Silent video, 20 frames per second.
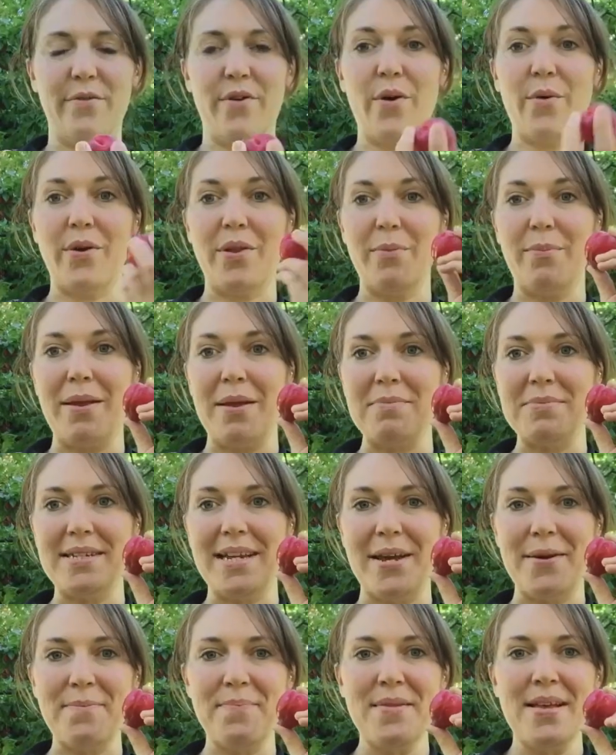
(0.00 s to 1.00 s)
I've got one of the plums
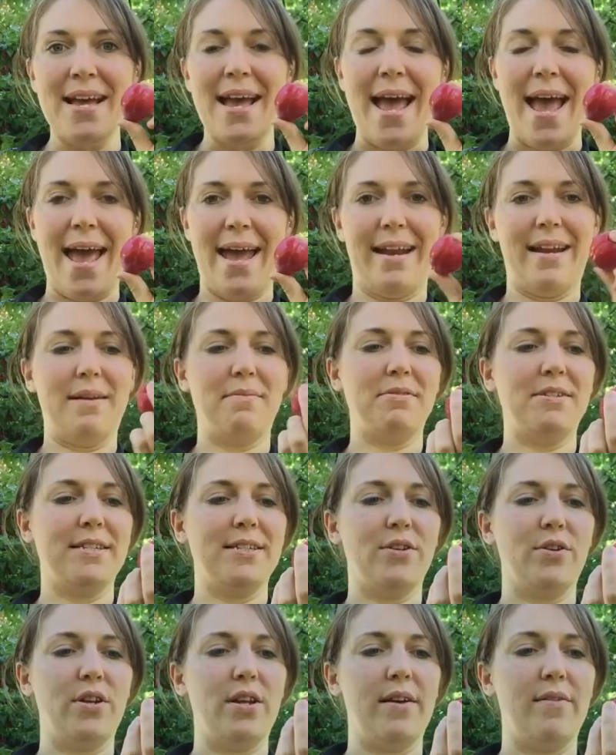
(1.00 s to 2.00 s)
here and I'm
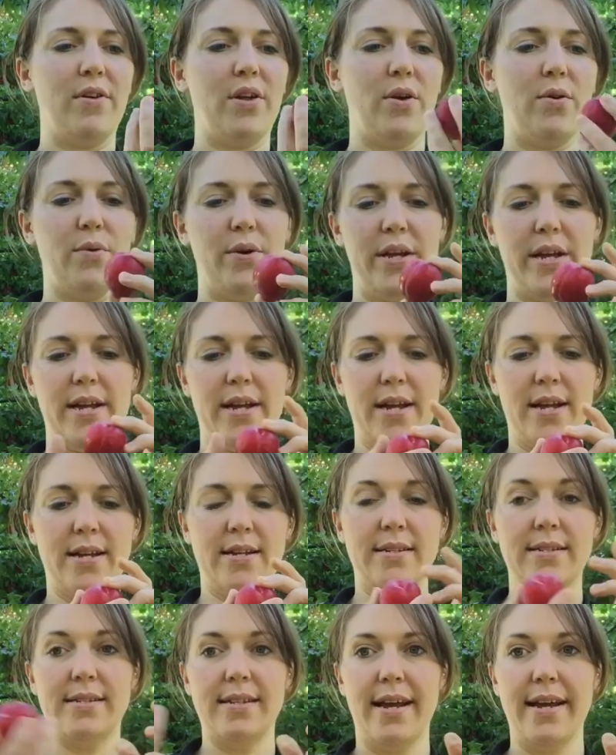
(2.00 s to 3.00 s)
just going to give it a wee
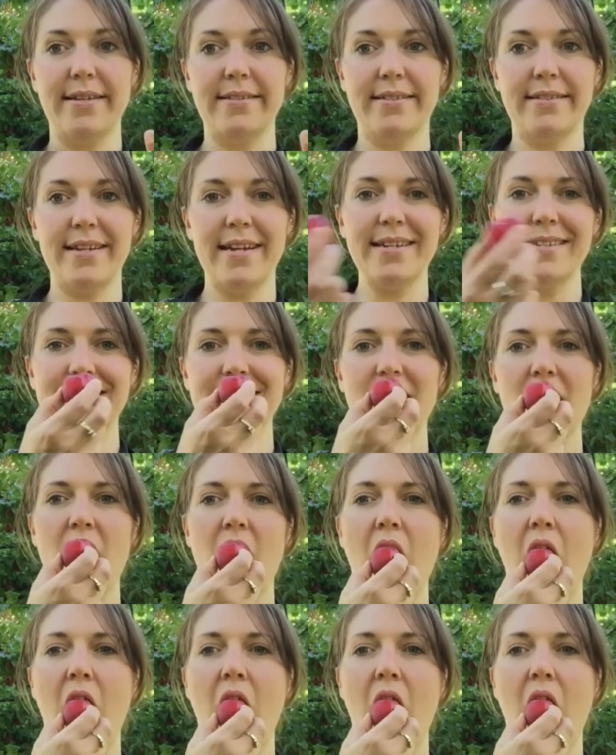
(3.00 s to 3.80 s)
taste test.